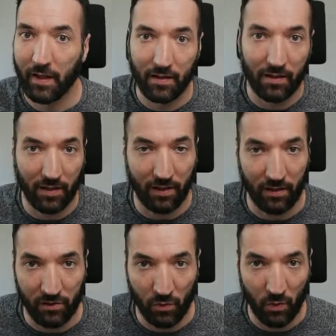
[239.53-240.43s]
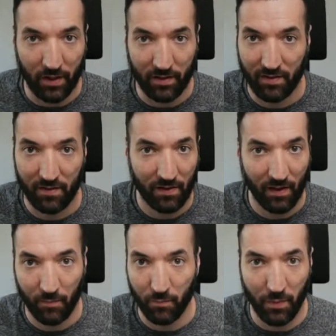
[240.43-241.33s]
The U.S.
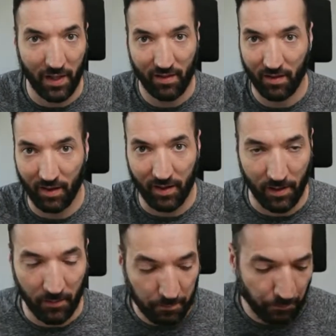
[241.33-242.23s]
basically